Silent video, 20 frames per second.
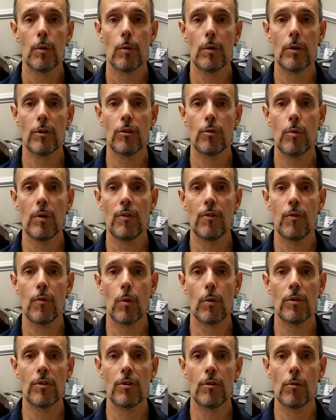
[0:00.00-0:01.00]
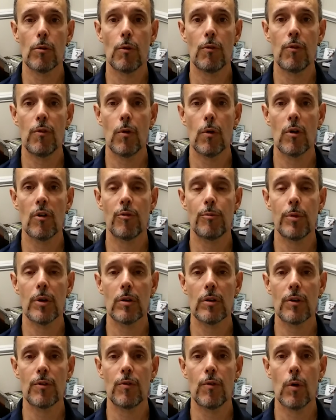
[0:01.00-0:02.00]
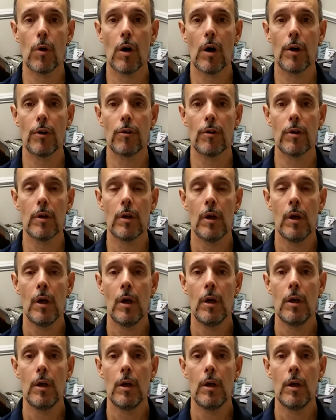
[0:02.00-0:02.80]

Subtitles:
We're in Suite 404 of Building 400.